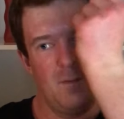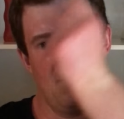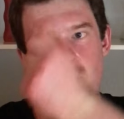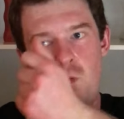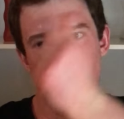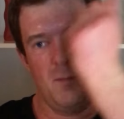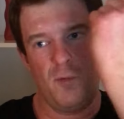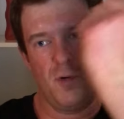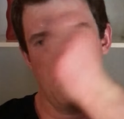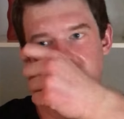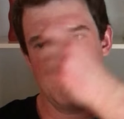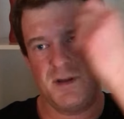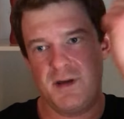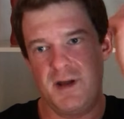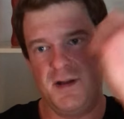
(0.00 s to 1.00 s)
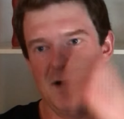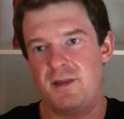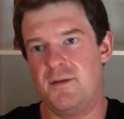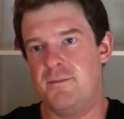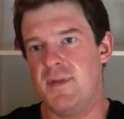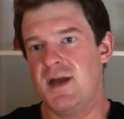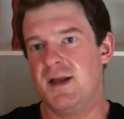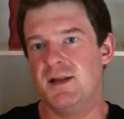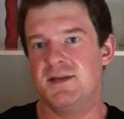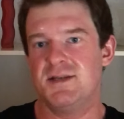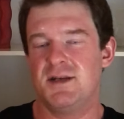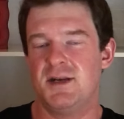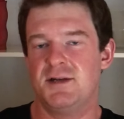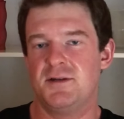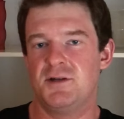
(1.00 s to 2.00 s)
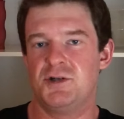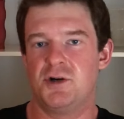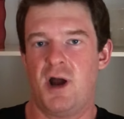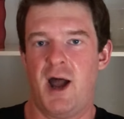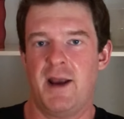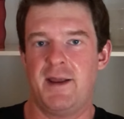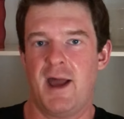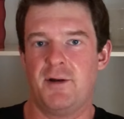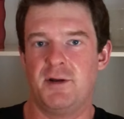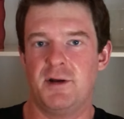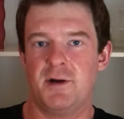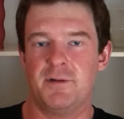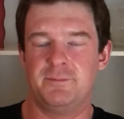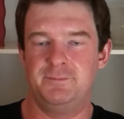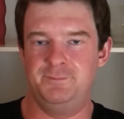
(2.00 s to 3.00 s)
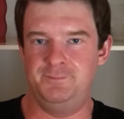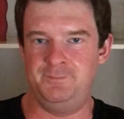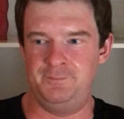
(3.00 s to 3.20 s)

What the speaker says: more and more into the mids and into the dry down here,